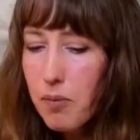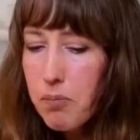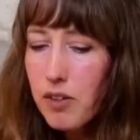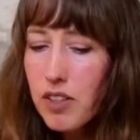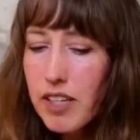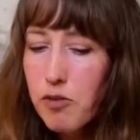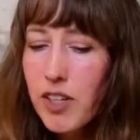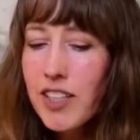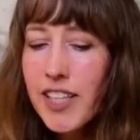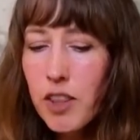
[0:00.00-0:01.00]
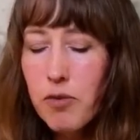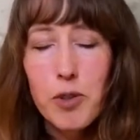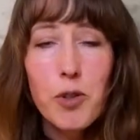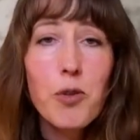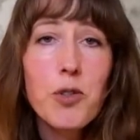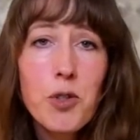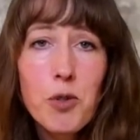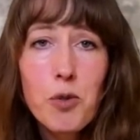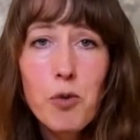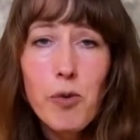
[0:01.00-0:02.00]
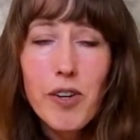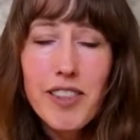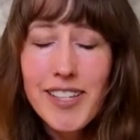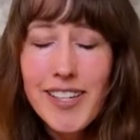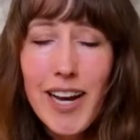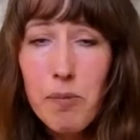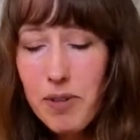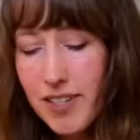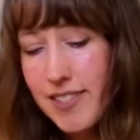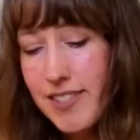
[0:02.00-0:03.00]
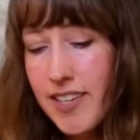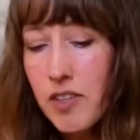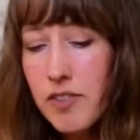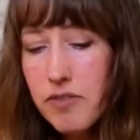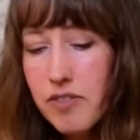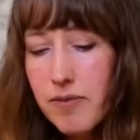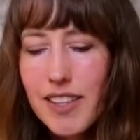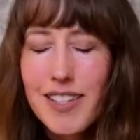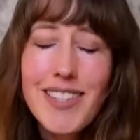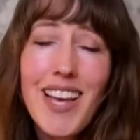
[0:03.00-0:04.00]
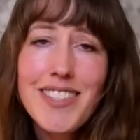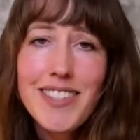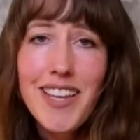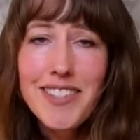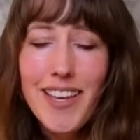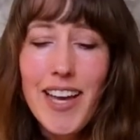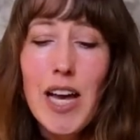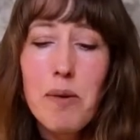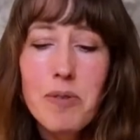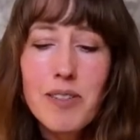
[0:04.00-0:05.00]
but if we click through to the app itself, the SassySaaS app